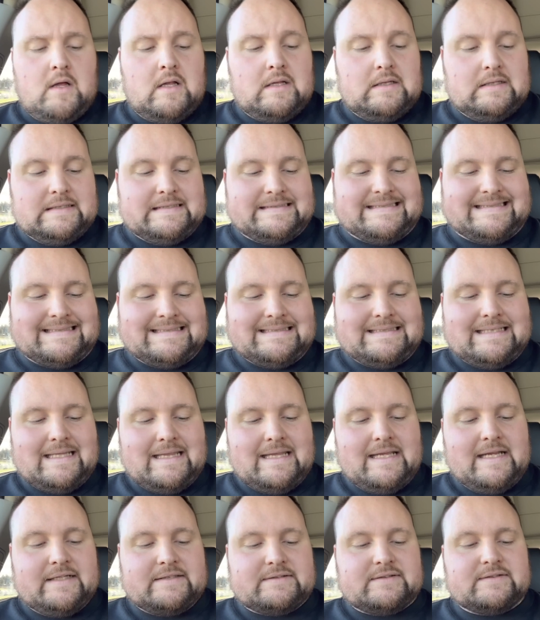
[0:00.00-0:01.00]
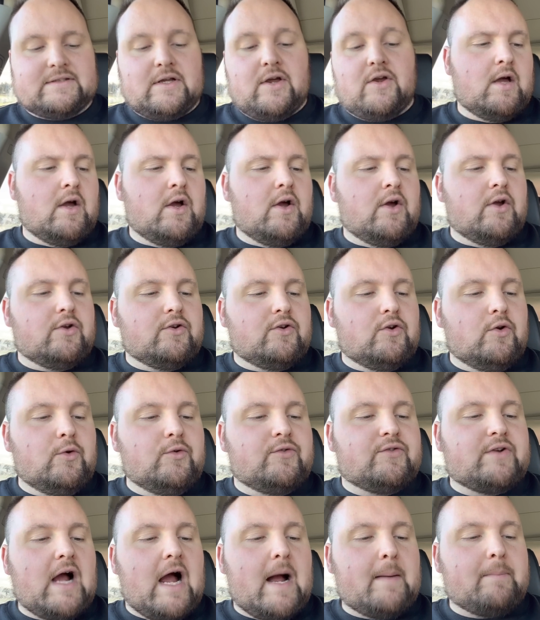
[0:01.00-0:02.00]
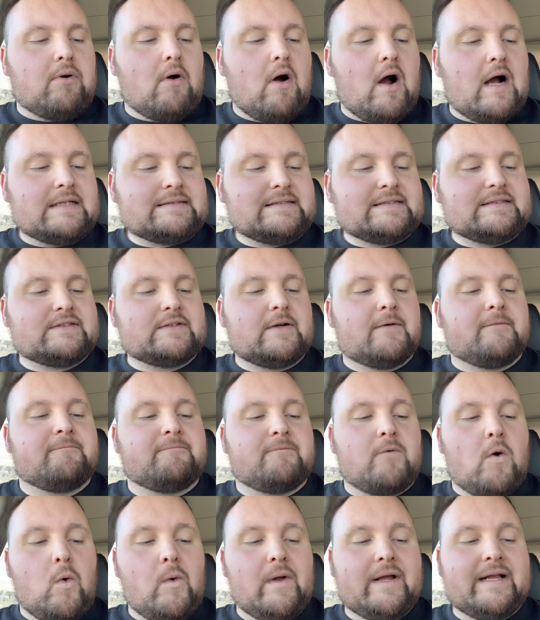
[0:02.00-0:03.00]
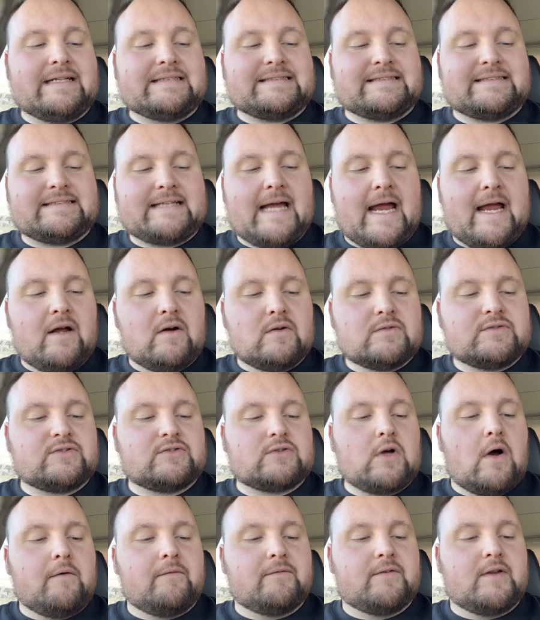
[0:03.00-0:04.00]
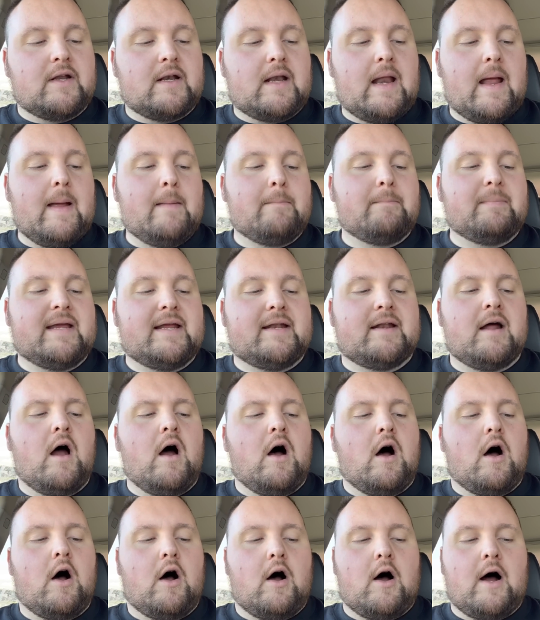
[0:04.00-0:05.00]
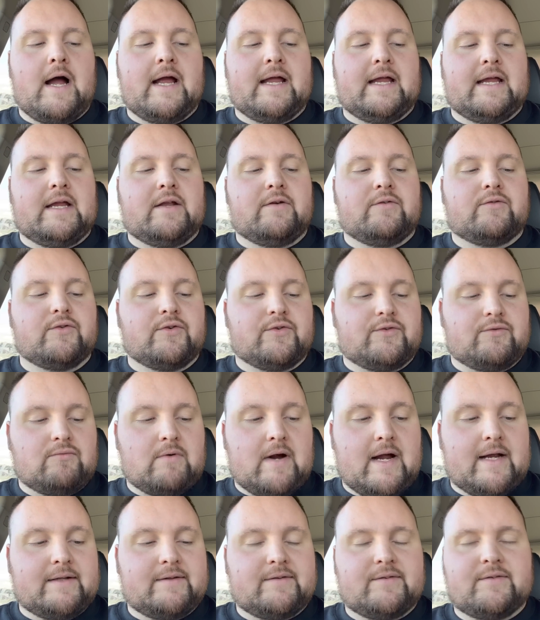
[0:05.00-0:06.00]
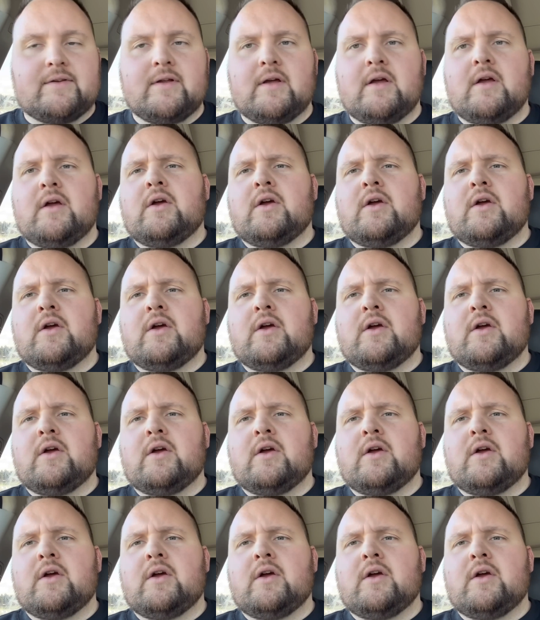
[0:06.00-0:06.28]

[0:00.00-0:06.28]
Listen to this. Used car prices are falling as sales soften amid high interest rates.